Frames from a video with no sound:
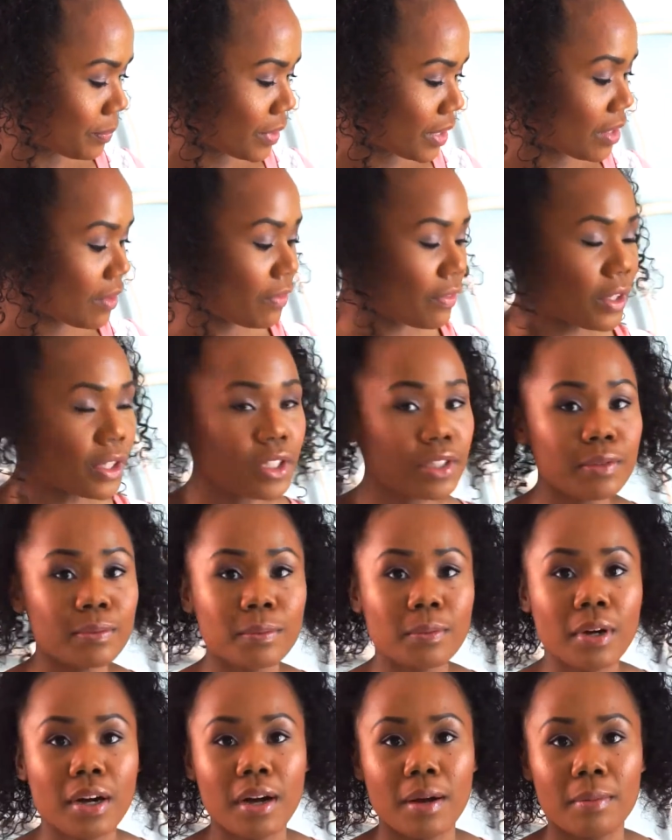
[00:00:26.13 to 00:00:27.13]
it's
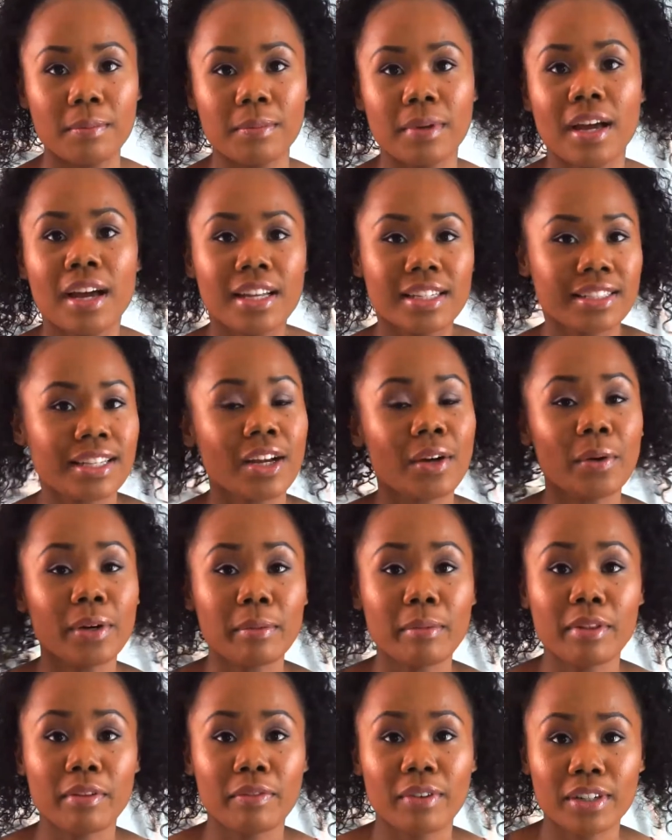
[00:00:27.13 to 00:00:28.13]
not going to
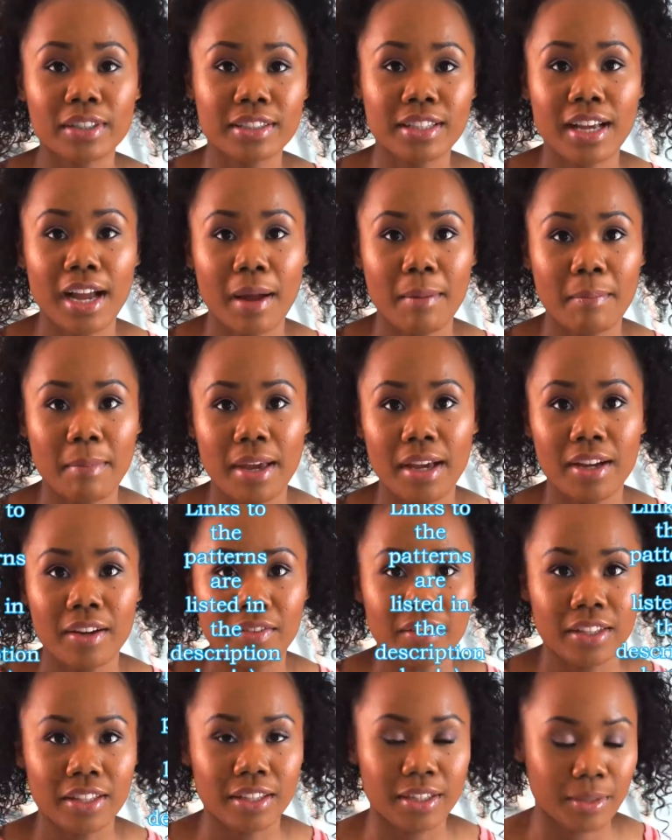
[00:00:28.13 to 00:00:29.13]
be the first thing I make
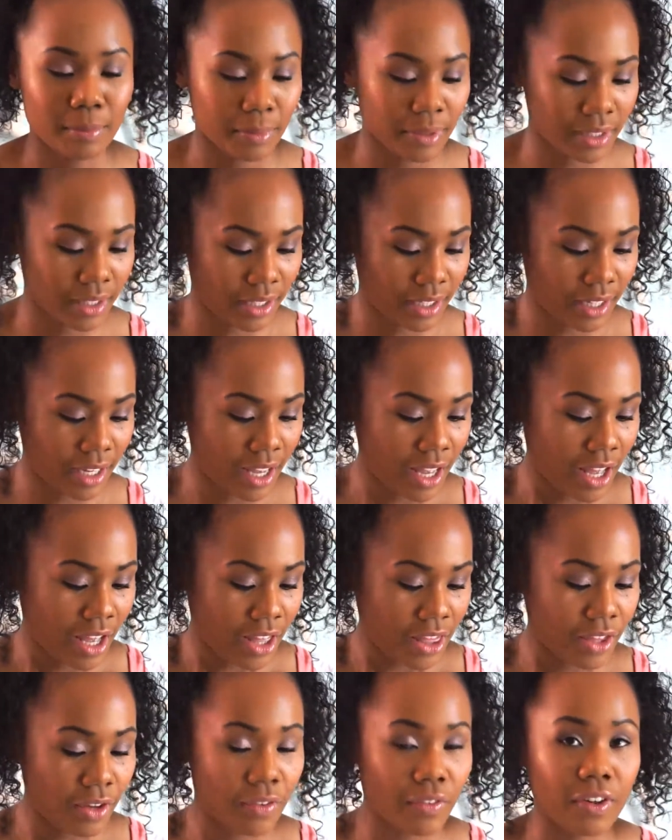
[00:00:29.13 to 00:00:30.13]
of the year, but like
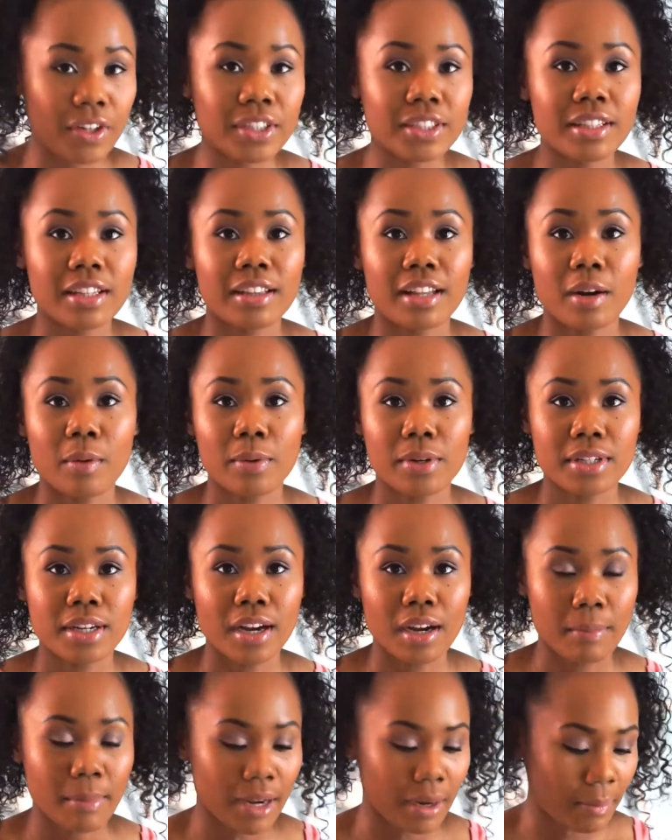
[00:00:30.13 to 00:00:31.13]
the first thing that I want to
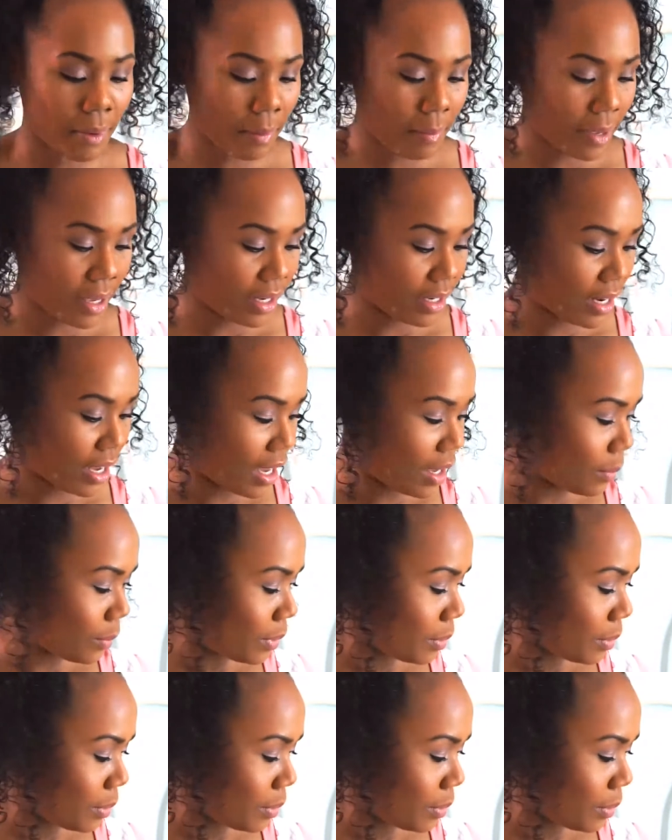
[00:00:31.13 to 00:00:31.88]
talk about in my Make 9